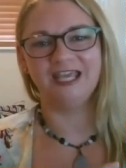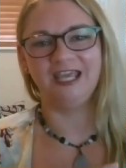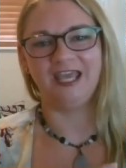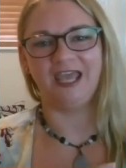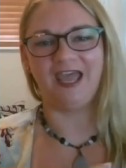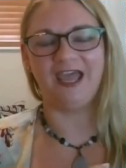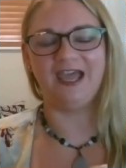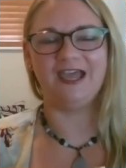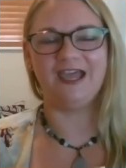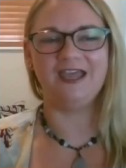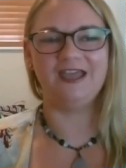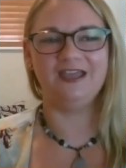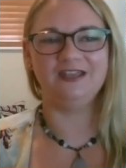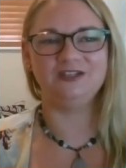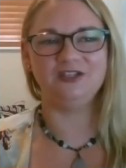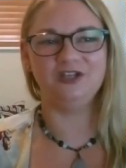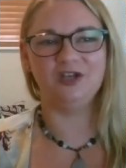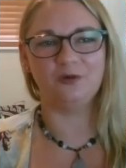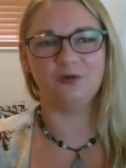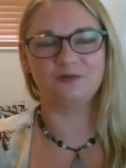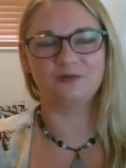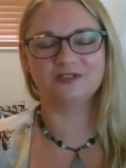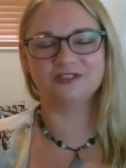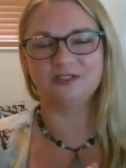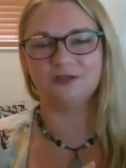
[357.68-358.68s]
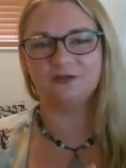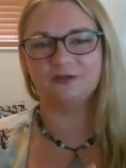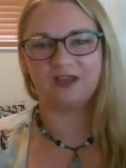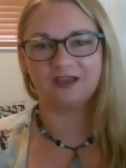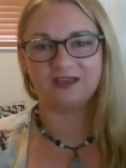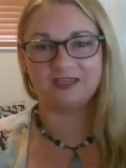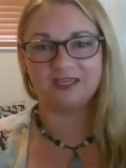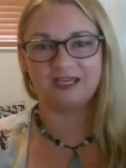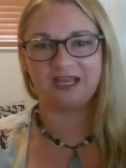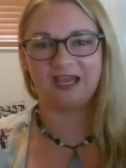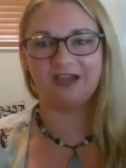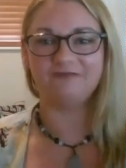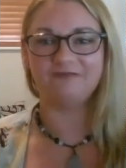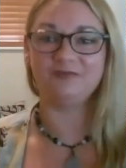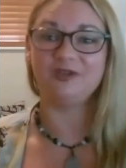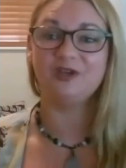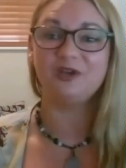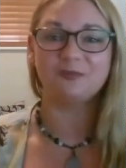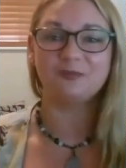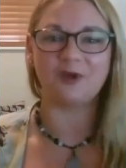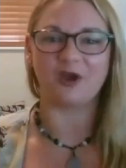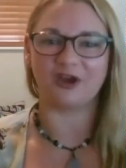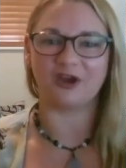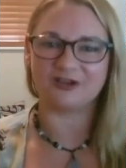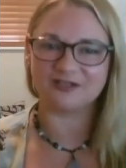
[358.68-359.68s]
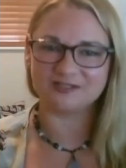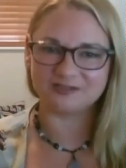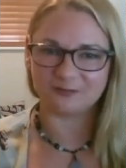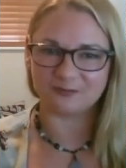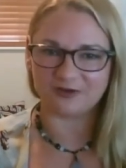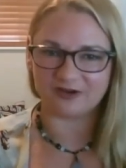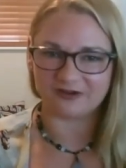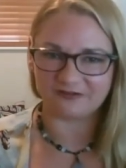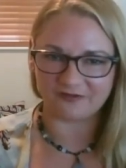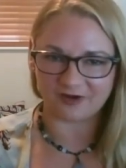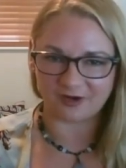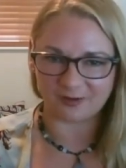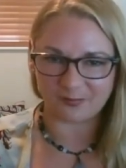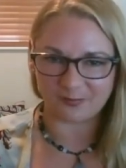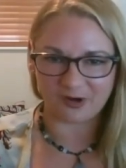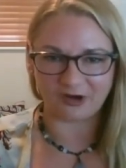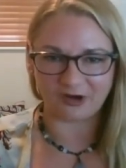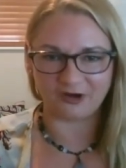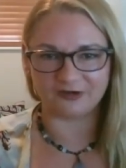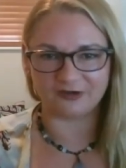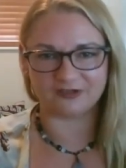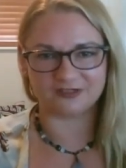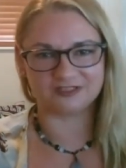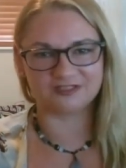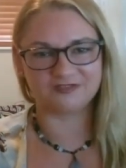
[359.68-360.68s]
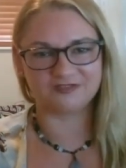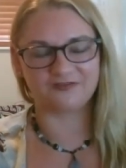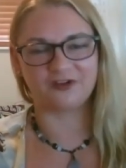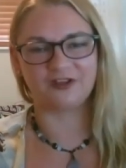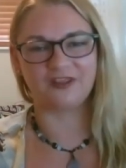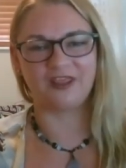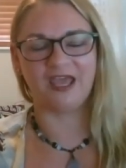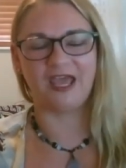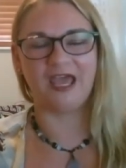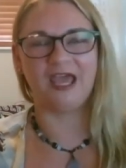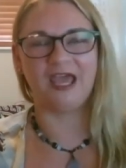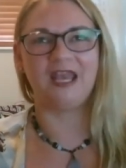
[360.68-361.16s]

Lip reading: And we're so lucky to have Miramar as one of our partners for that.